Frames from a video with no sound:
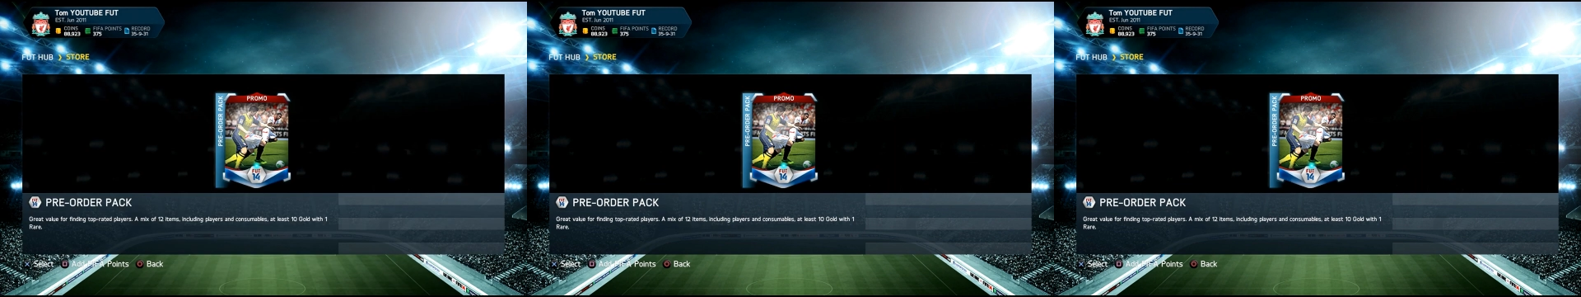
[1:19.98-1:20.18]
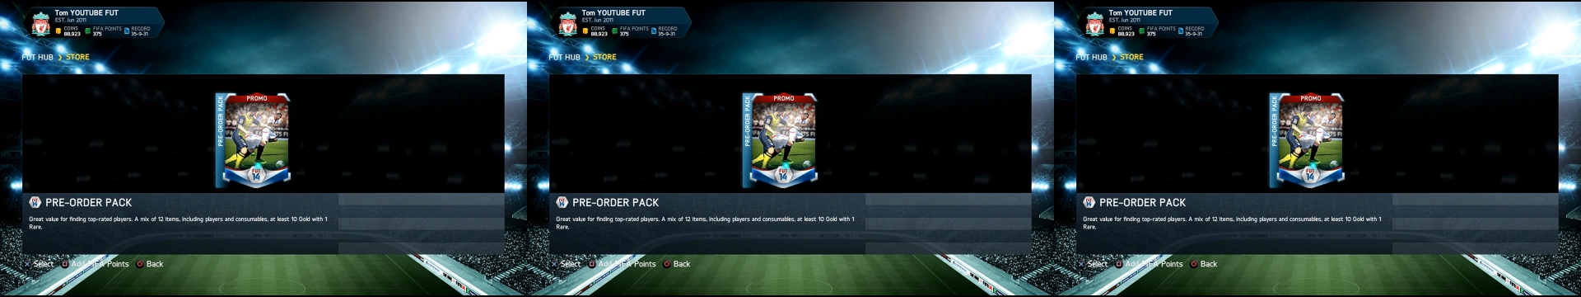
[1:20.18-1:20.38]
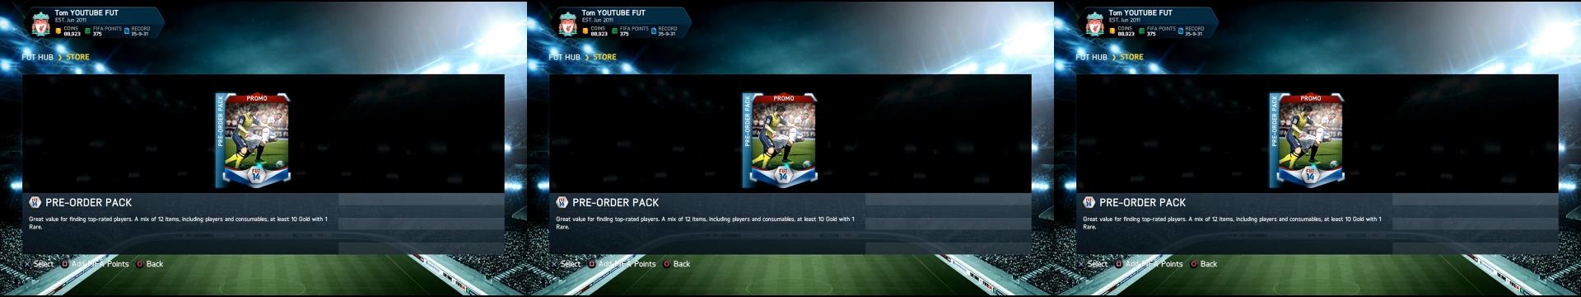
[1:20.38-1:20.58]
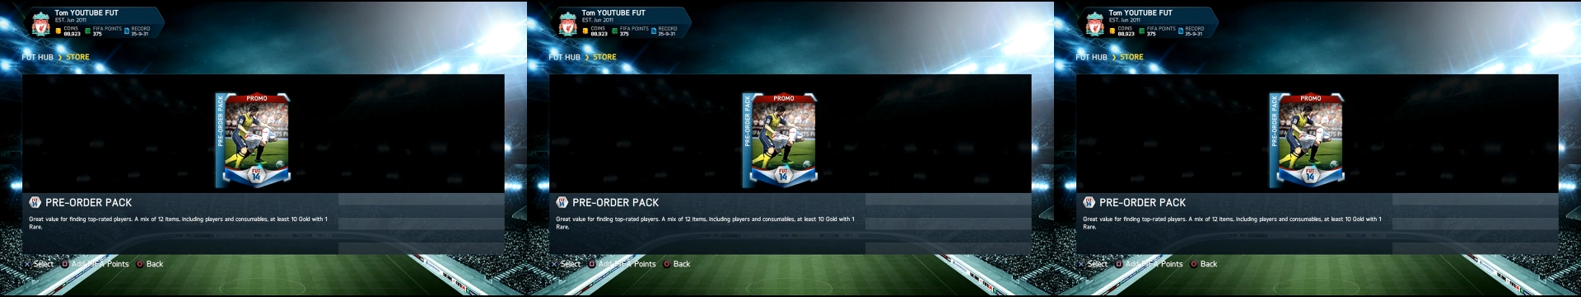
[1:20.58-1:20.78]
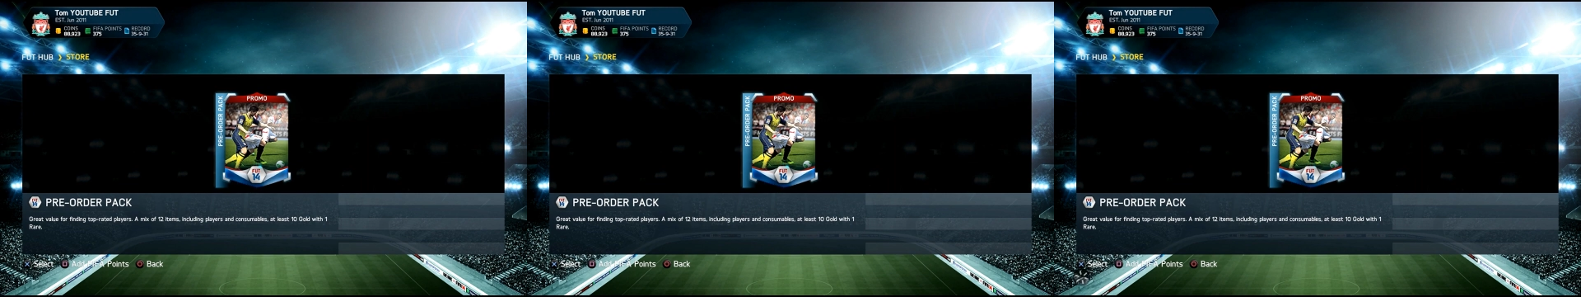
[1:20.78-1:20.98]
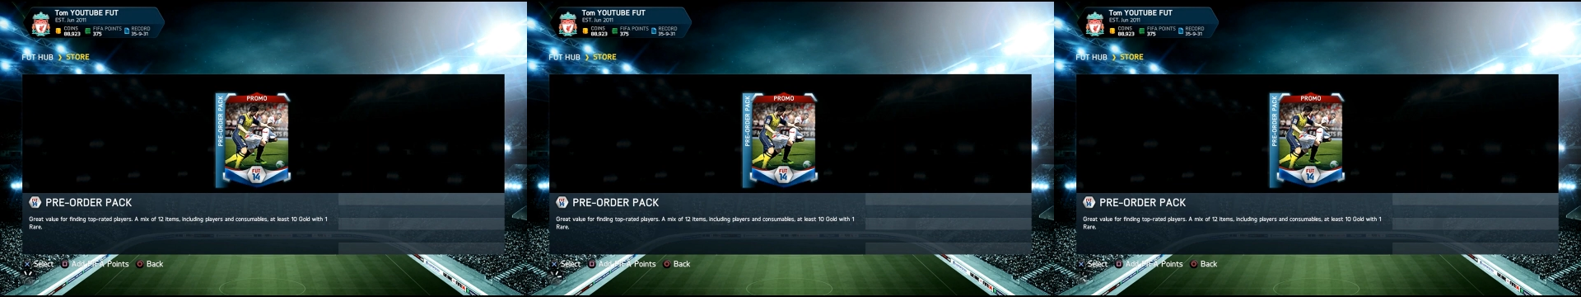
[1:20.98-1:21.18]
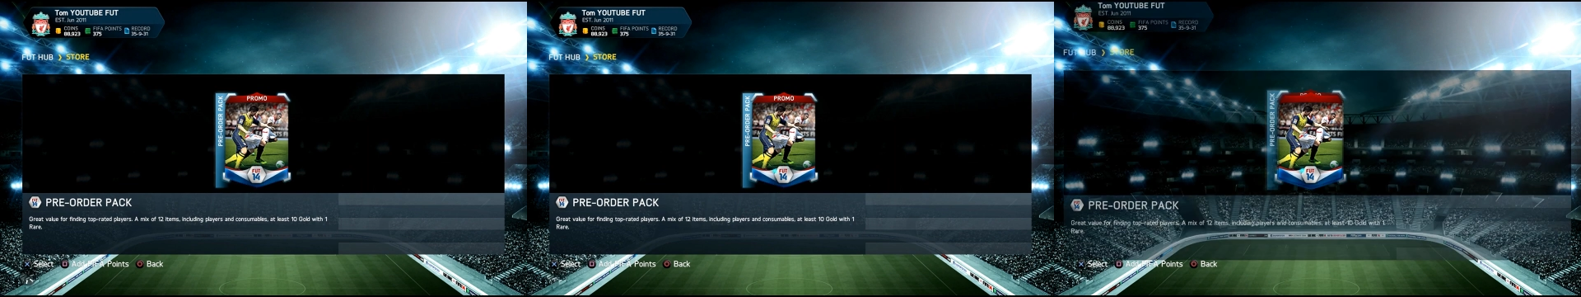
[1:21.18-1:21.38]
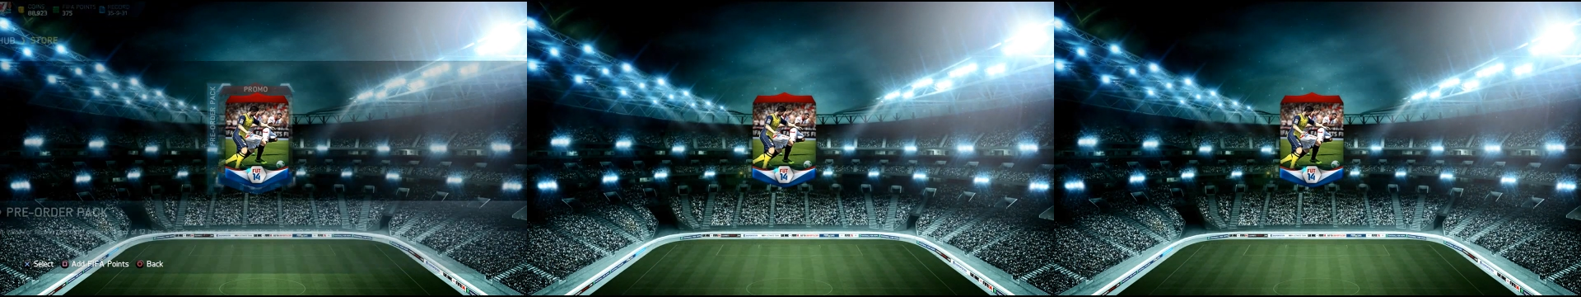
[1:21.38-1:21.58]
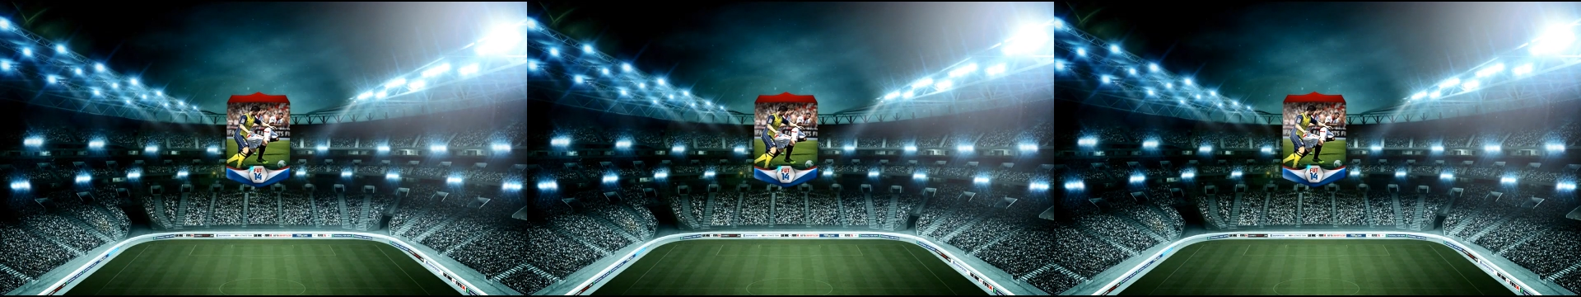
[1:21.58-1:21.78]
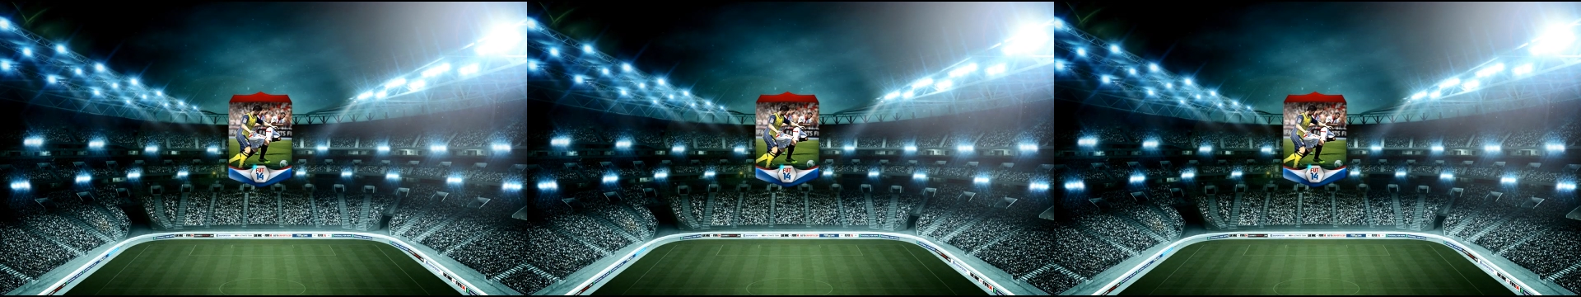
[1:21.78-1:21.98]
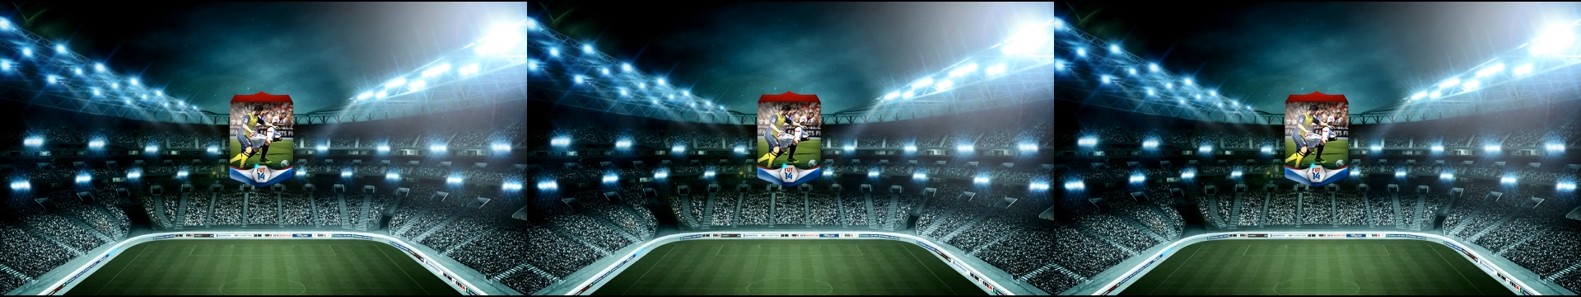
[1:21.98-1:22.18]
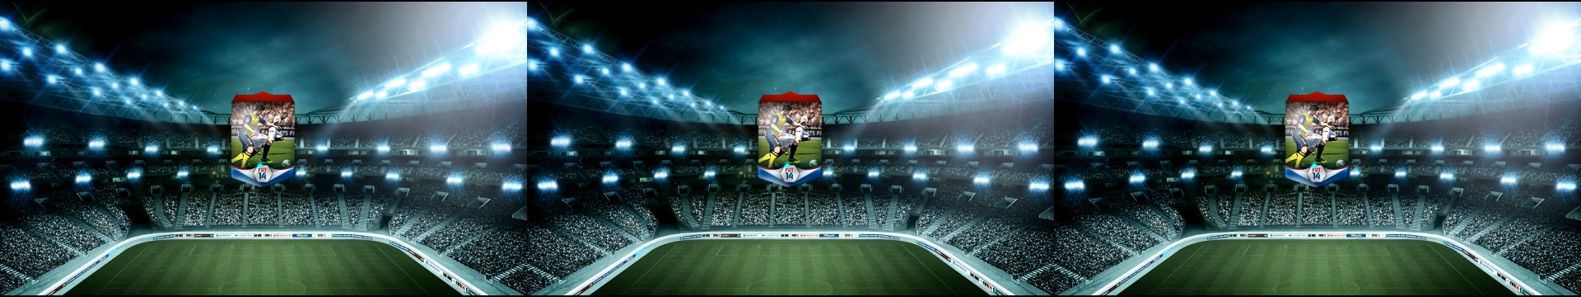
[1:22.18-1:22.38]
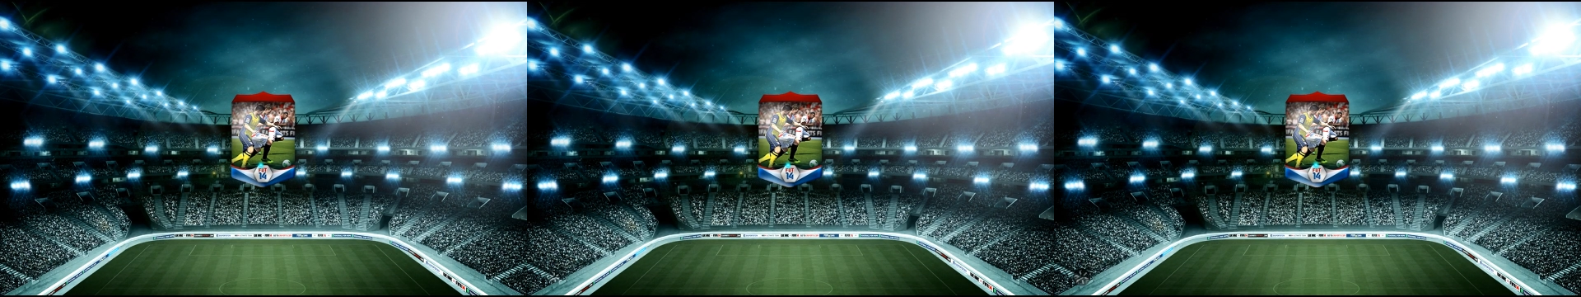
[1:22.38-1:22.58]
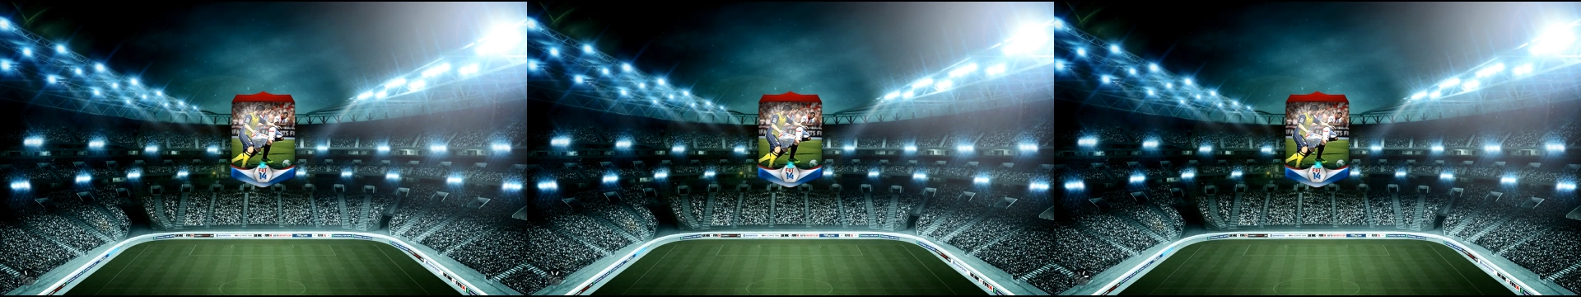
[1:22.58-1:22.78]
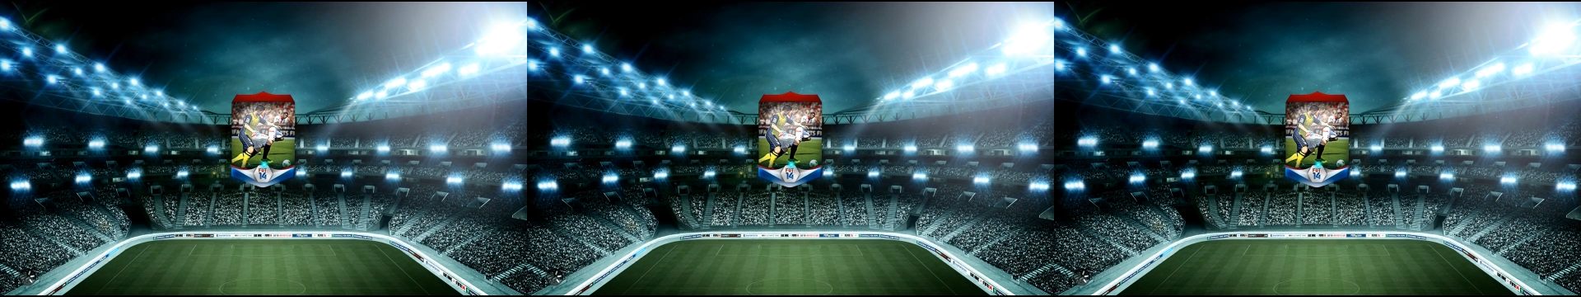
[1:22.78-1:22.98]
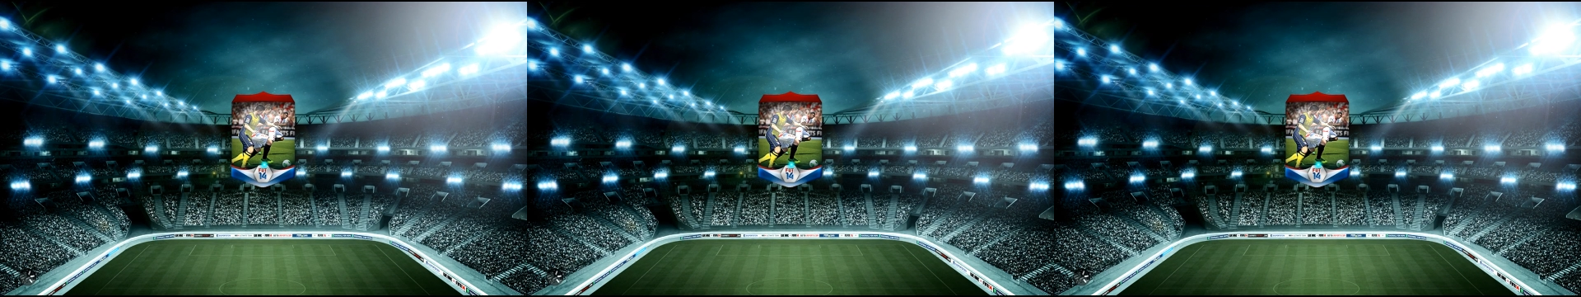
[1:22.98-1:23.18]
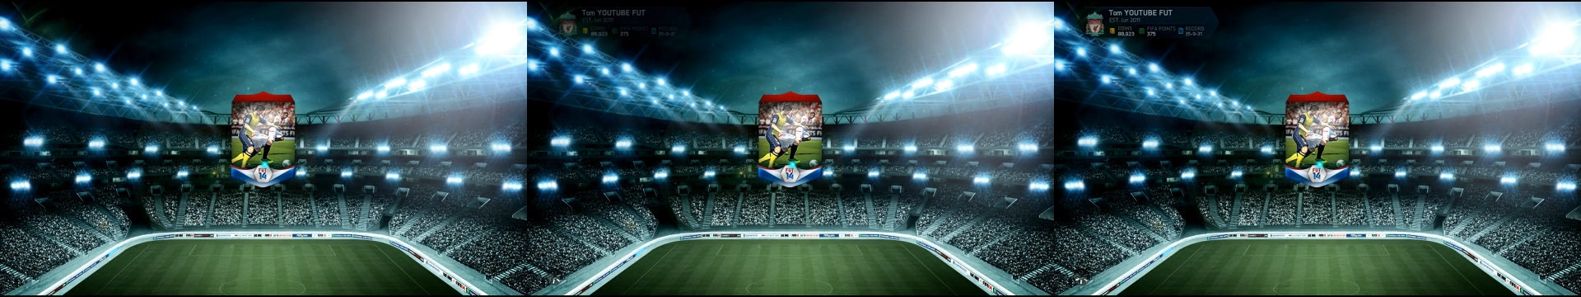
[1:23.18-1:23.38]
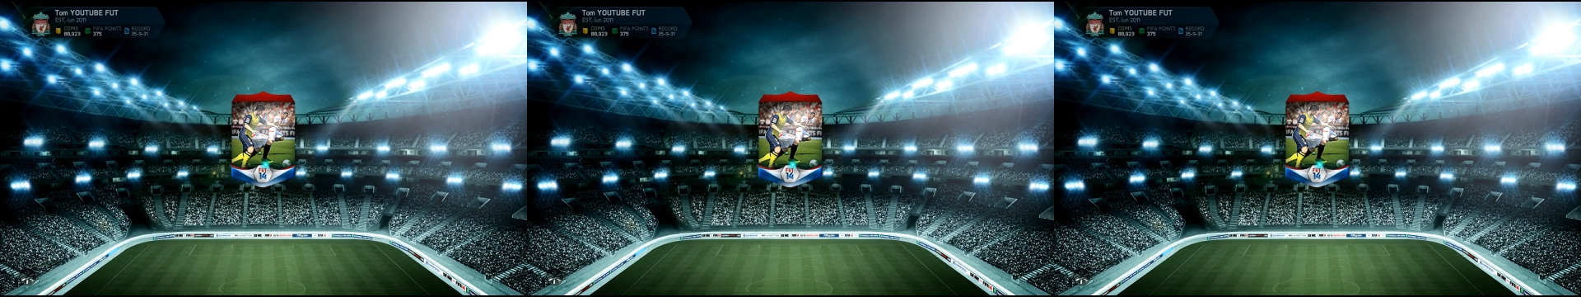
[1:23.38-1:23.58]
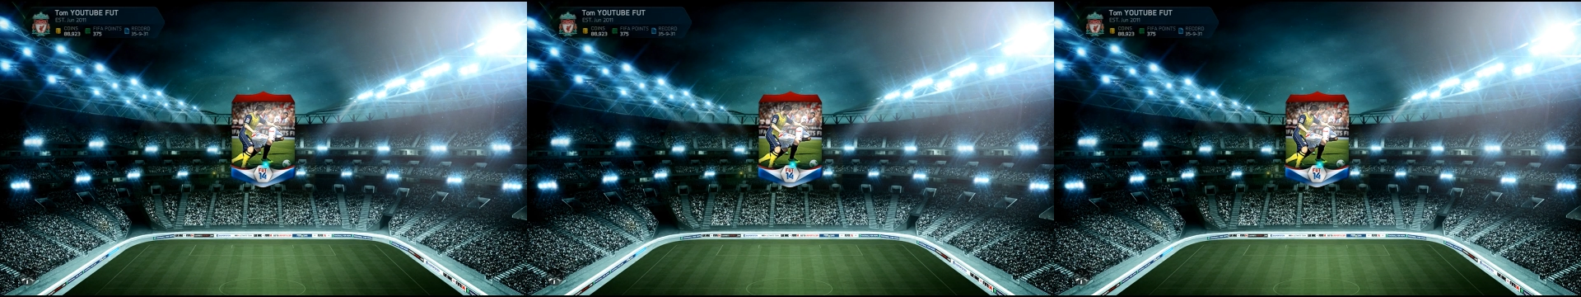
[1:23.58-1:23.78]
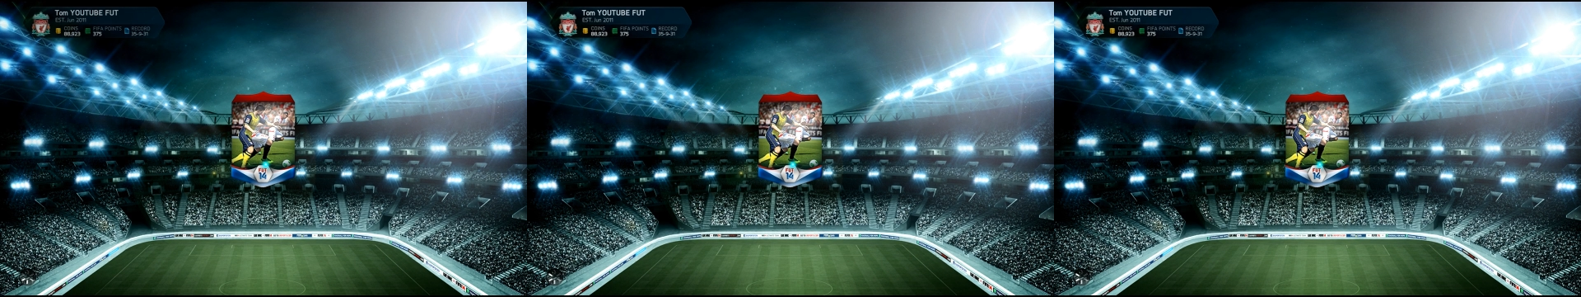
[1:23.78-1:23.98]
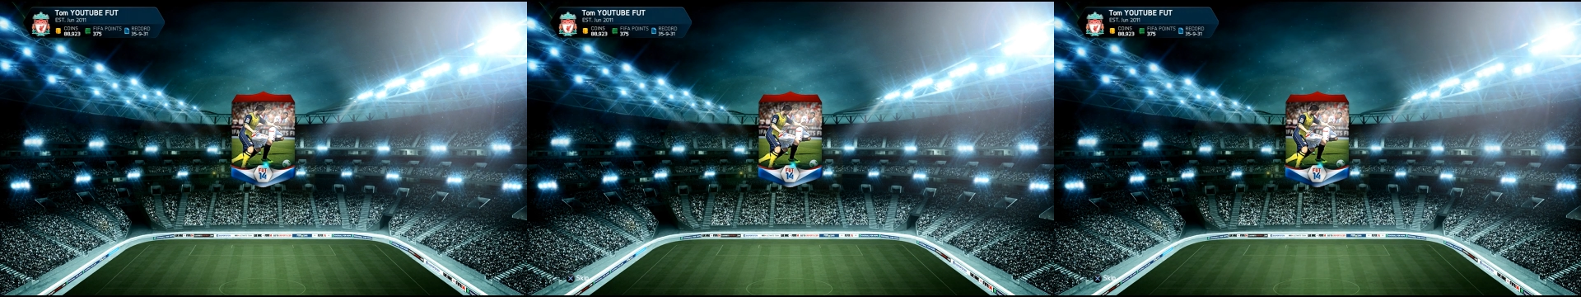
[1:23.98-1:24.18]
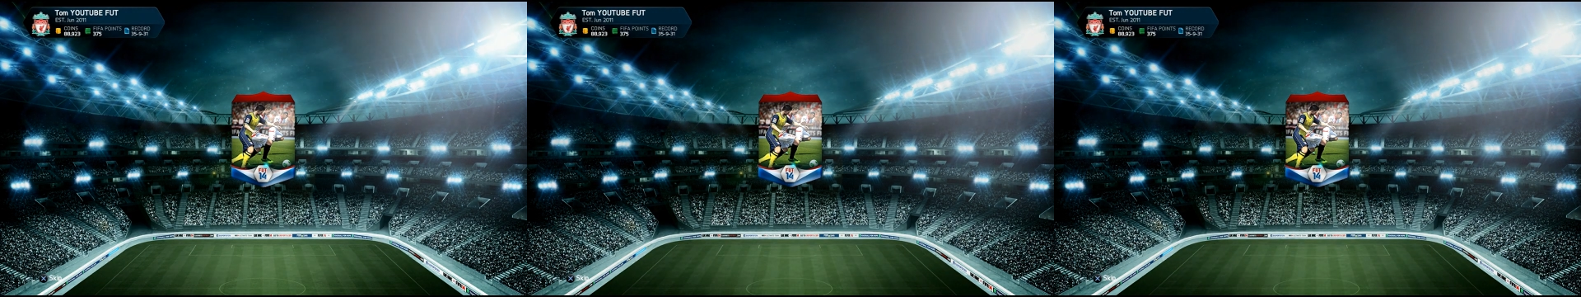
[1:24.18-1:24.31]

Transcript: [unreadable: no face in view]